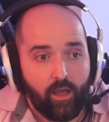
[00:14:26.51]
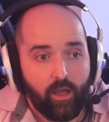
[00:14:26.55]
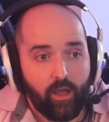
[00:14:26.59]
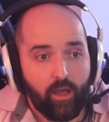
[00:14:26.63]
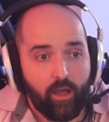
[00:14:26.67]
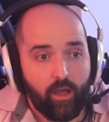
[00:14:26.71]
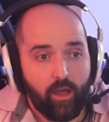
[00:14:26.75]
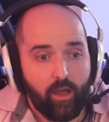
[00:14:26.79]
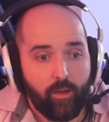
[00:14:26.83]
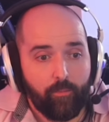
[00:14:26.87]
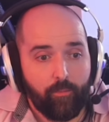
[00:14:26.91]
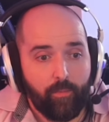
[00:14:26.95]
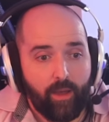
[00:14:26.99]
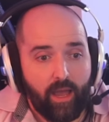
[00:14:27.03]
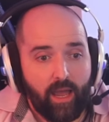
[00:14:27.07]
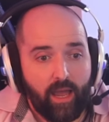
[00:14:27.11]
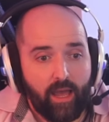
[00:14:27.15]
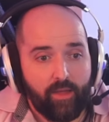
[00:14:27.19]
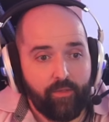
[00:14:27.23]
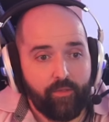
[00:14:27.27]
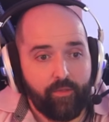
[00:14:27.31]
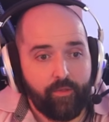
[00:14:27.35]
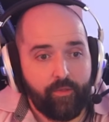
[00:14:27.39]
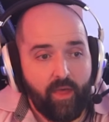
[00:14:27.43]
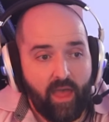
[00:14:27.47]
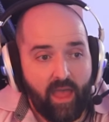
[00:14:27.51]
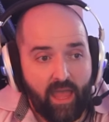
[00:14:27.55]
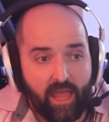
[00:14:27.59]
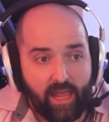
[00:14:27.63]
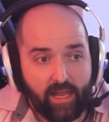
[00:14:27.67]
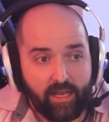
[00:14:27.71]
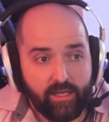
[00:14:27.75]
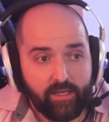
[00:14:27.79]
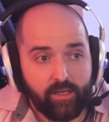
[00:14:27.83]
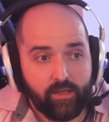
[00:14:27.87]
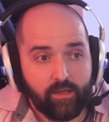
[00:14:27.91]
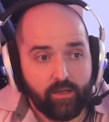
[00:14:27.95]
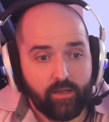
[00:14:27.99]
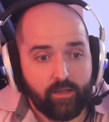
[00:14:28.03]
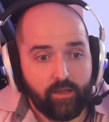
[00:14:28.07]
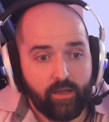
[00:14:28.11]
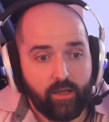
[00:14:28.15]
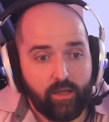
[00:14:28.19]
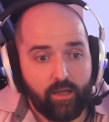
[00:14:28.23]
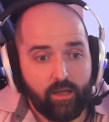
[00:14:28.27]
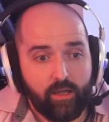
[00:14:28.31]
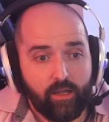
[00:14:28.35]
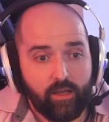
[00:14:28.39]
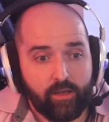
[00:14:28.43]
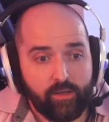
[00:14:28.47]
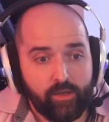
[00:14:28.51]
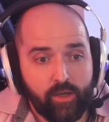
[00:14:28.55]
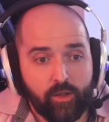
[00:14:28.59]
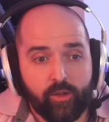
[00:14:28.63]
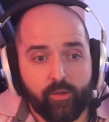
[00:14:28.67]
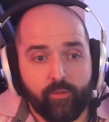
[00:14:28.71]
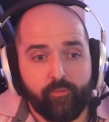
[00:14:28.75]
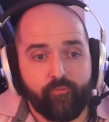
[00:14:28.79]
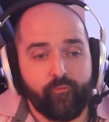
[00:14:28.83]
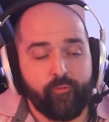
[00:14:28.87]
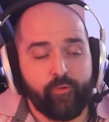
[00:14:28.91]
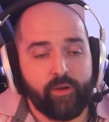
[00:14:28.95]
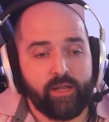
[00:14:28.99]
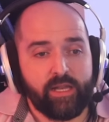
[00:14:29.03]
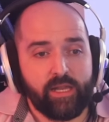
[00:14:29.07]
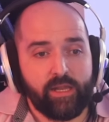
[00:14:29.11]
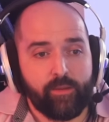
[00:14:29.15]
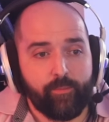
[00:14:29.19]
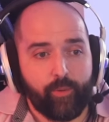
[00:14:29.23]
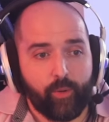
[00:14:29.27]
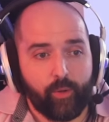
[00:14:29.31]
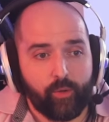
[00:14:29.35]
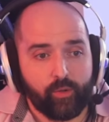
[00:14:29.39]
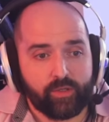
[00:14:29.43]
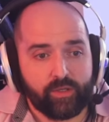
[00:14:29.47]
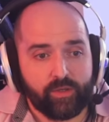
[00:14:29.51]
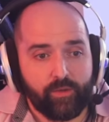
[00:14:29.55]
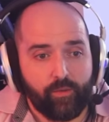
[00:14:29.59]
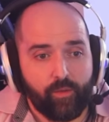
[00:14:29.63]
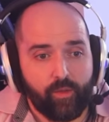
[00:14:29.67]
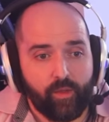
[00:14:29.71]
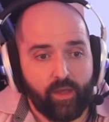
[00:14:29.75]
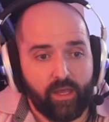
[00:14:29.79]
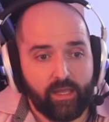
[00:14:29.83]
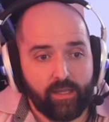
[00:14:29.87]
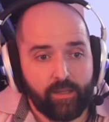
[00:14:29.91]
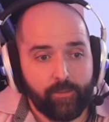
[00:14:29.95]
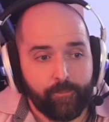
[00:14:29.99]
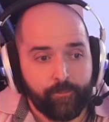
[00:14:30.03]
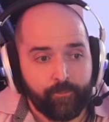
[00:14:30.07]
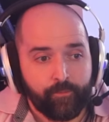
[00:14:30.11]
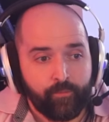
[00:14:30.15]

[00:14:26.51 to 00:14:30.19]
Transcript: And then another really important thing